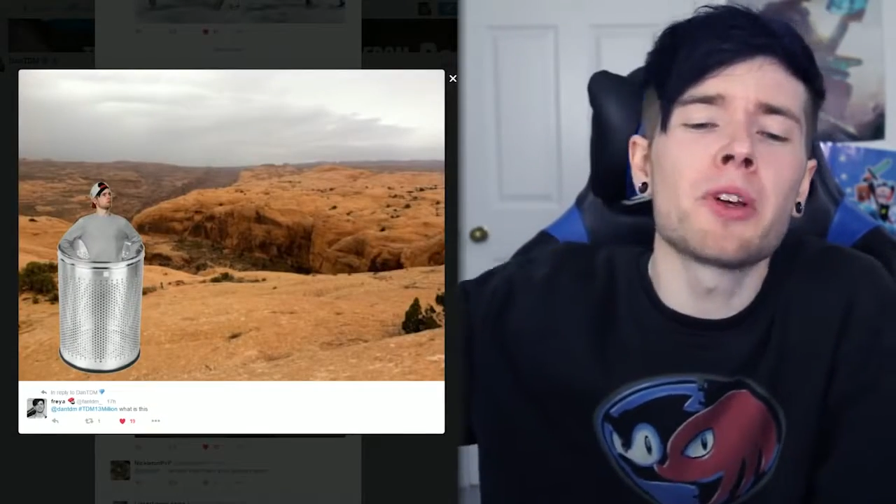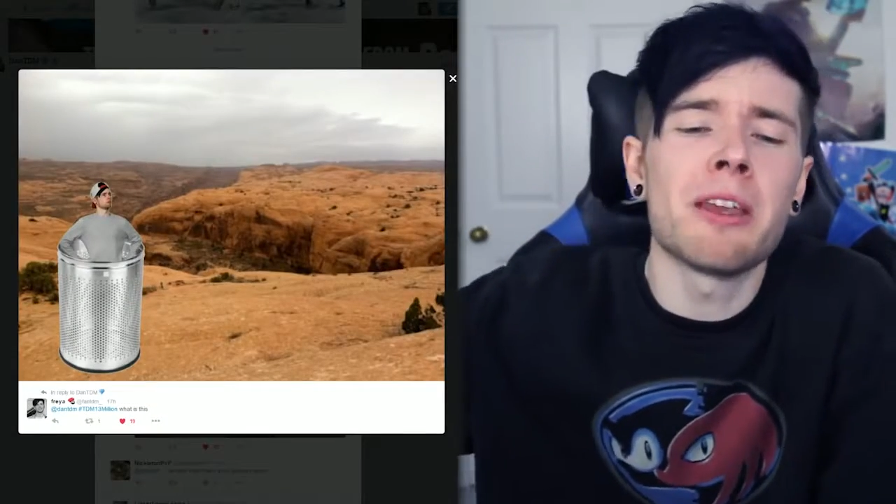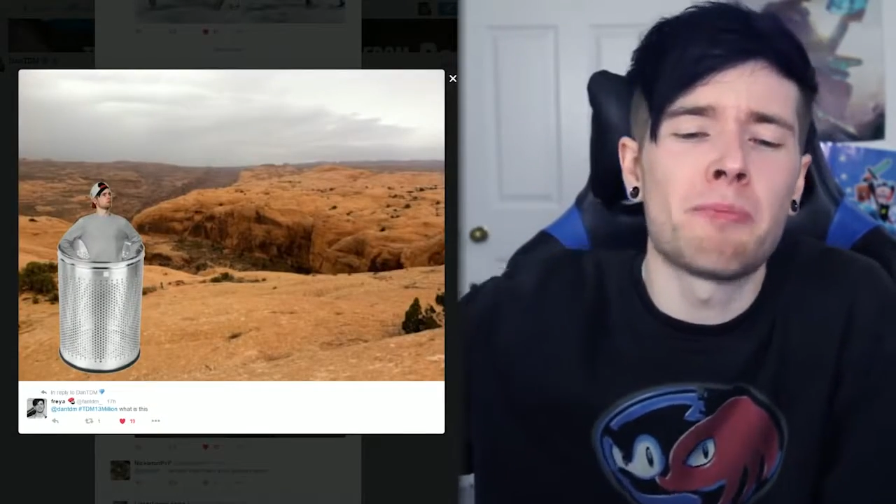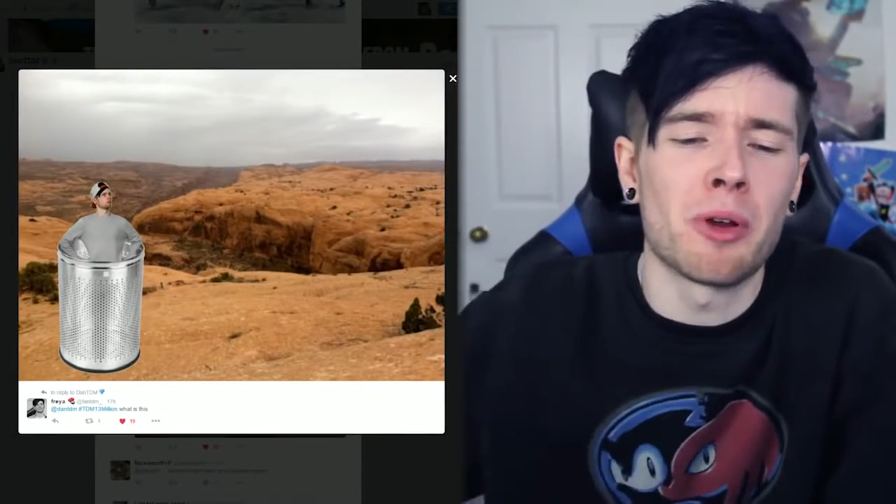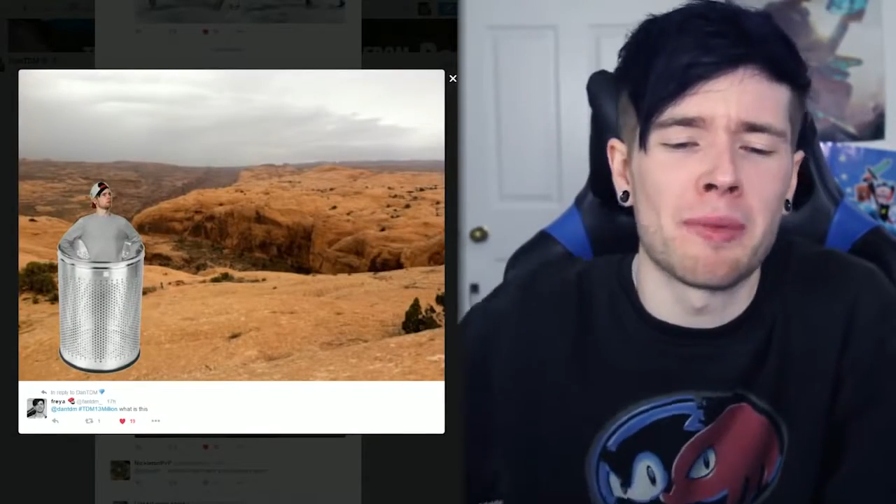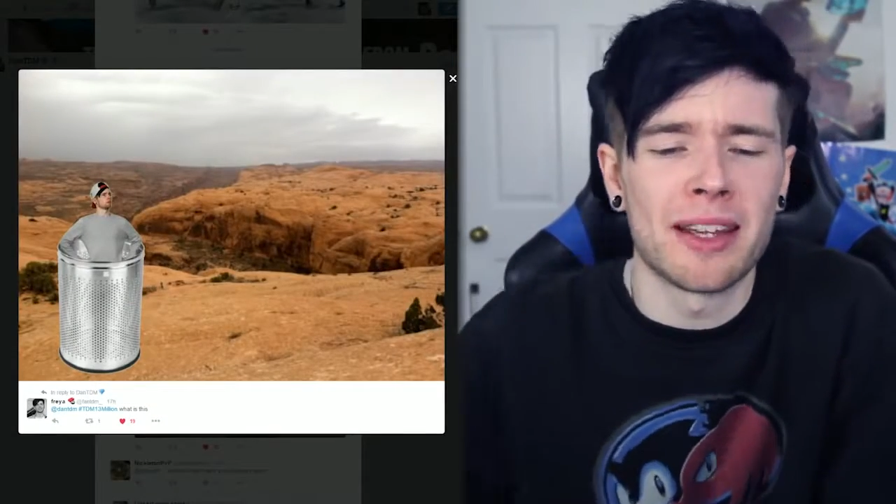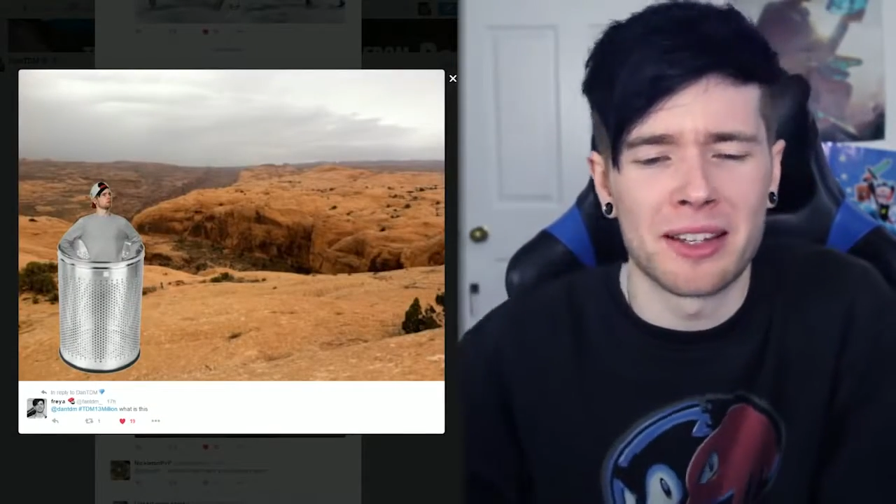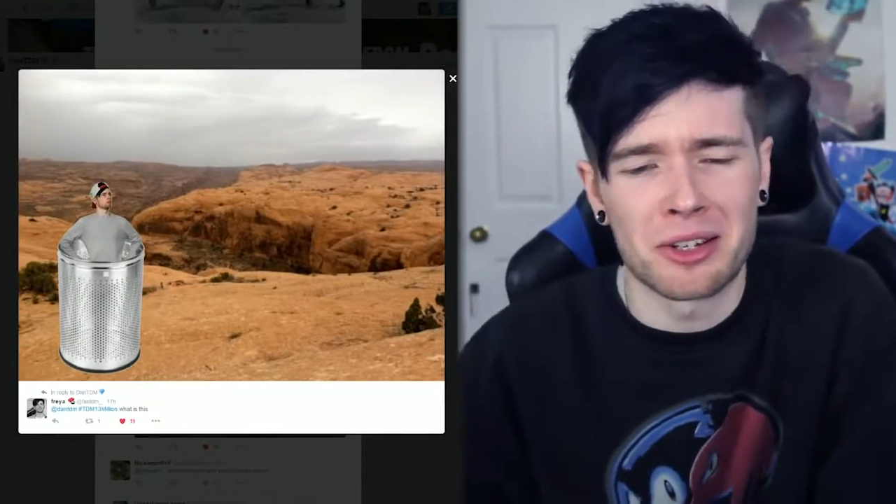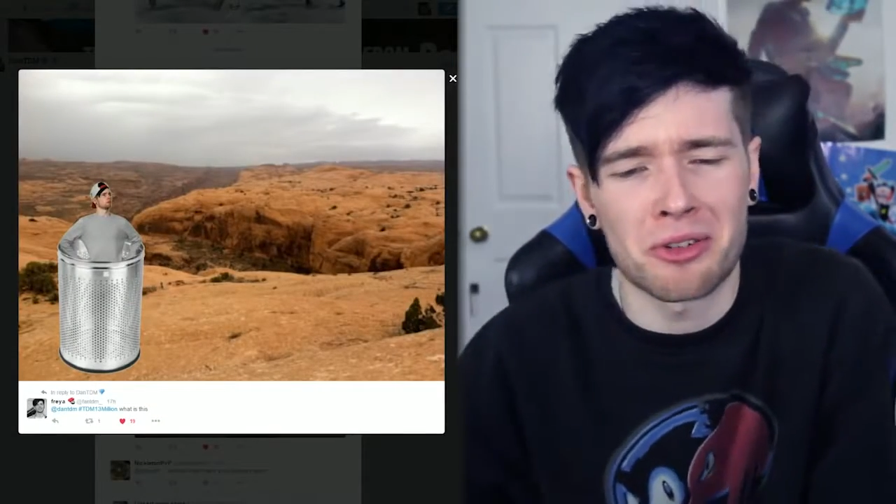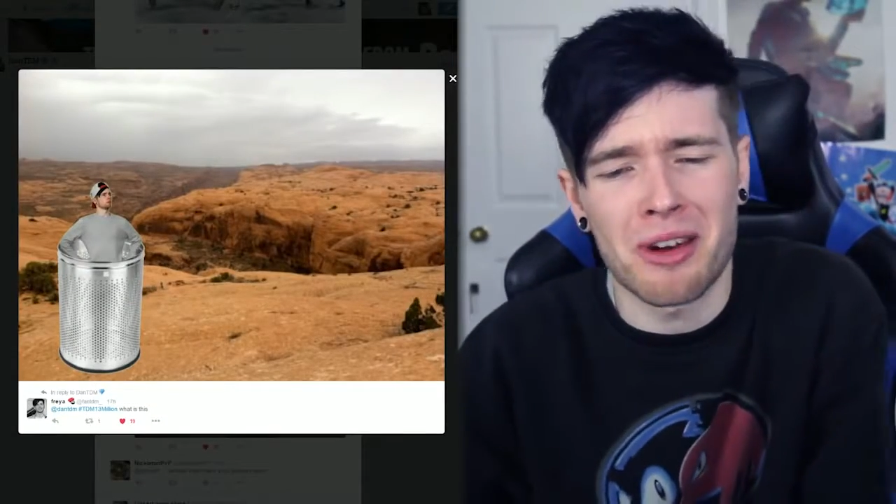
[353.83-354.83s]
keep putting me in
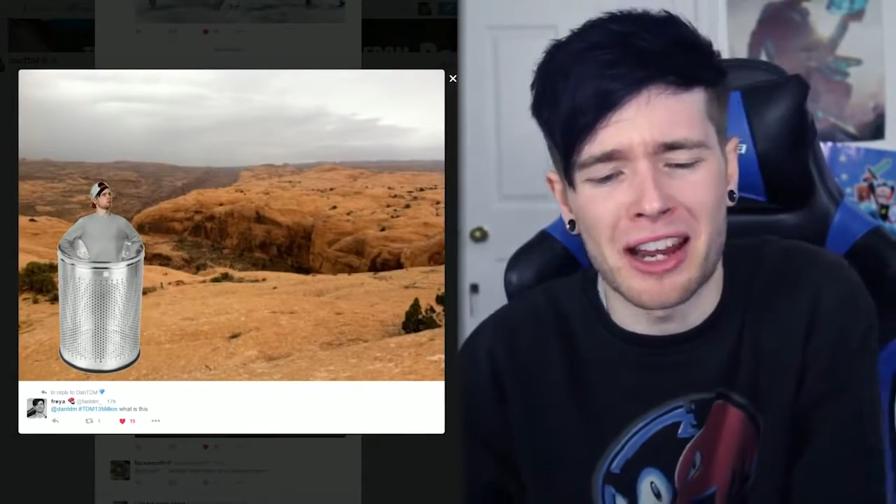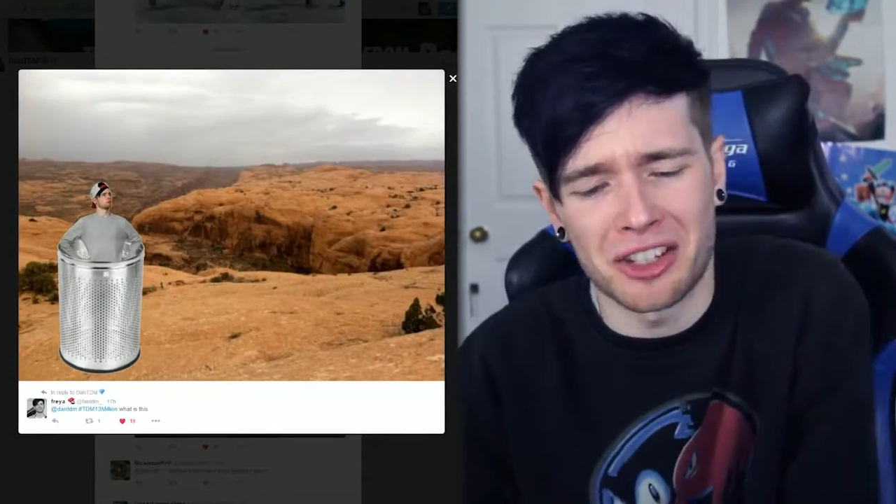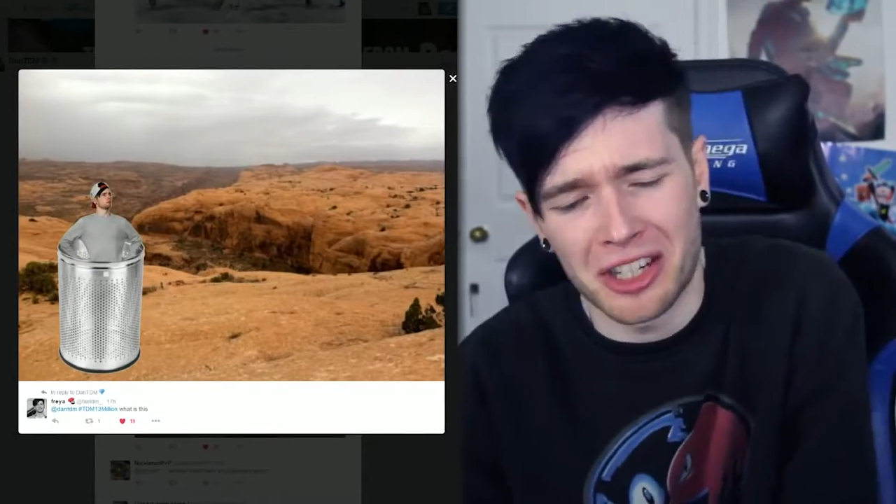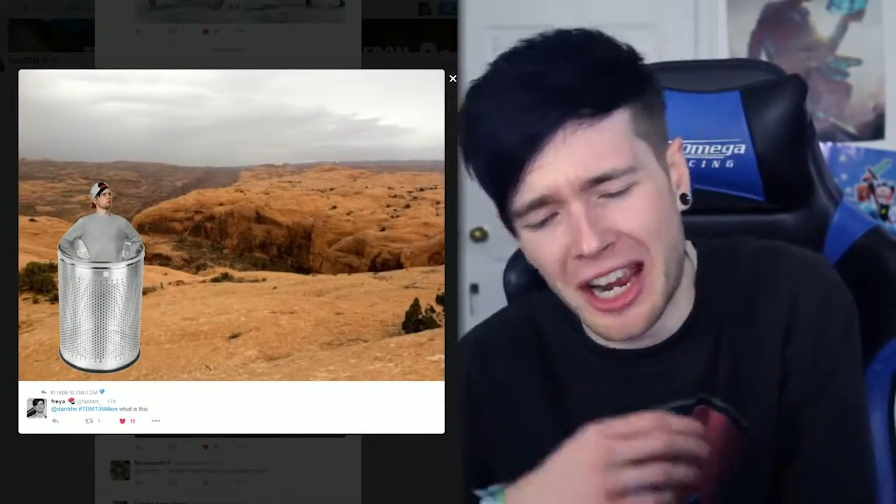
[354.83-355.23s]
the trash